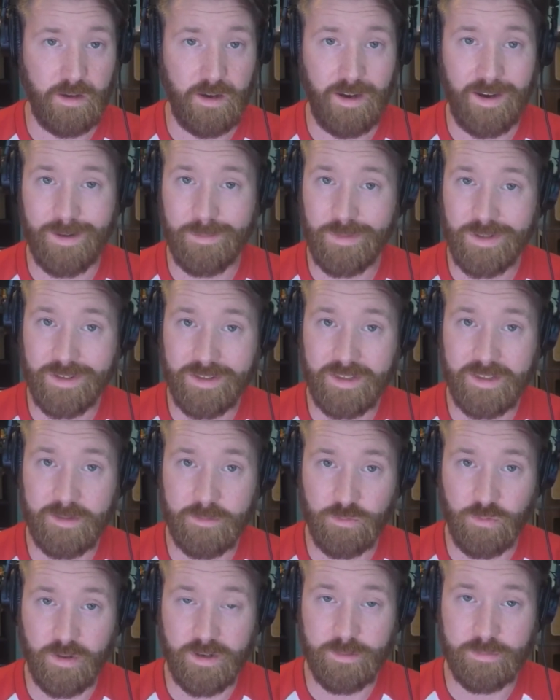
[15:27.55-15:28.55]
I'm going to keep
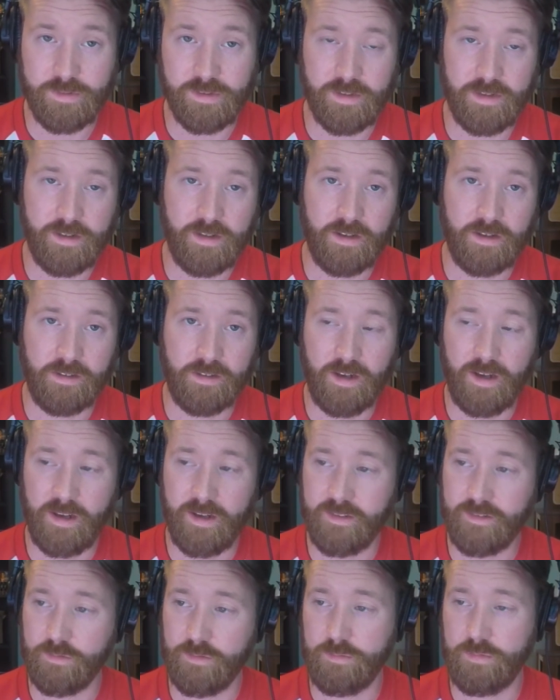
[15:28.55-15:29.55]
rambling on
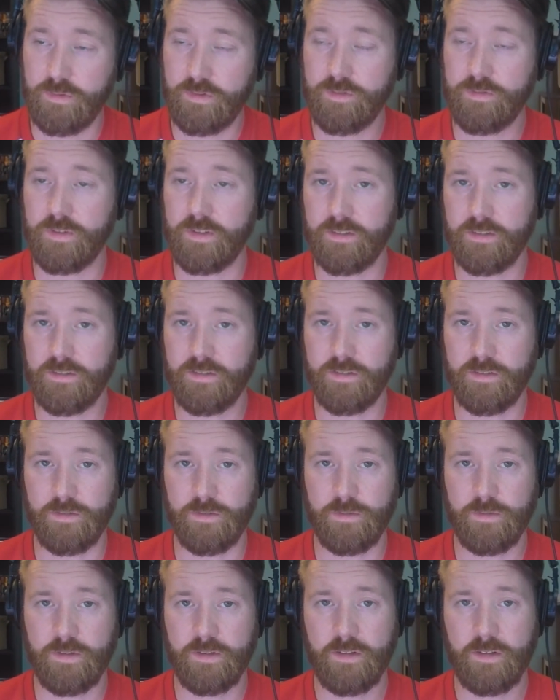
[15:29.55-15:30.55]
as we move
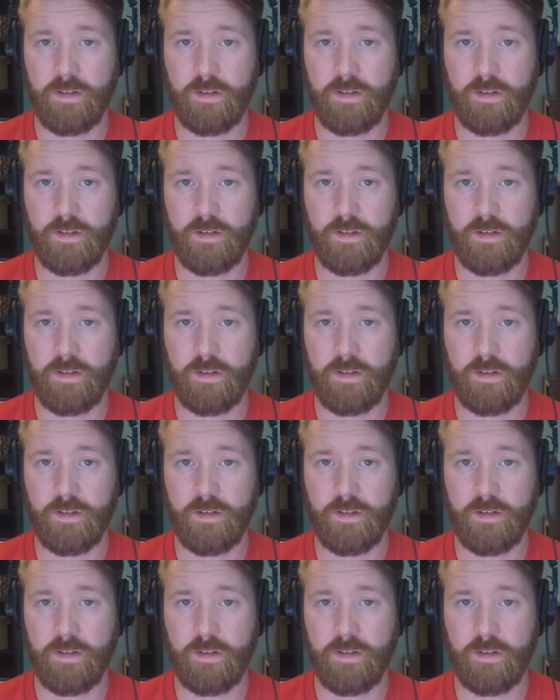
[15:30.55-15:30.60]
into